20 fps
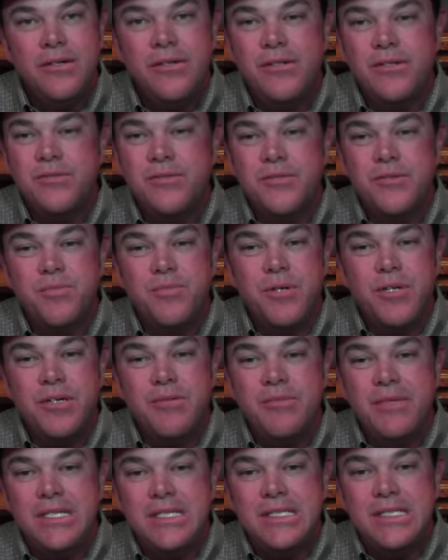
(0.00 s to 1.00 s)
which was pretty
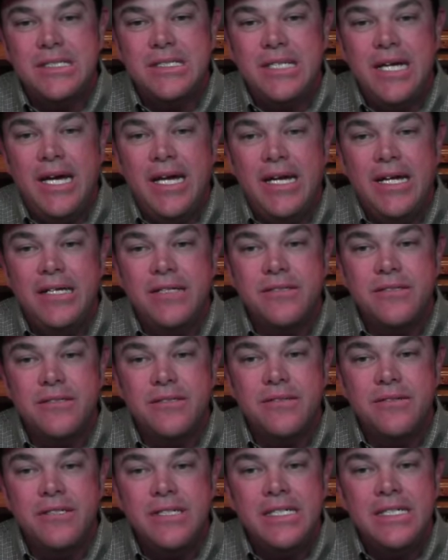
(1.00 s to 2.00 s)
much steady,
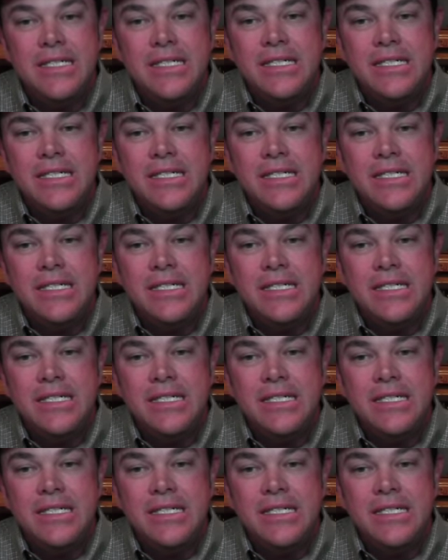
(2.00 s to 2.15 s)
so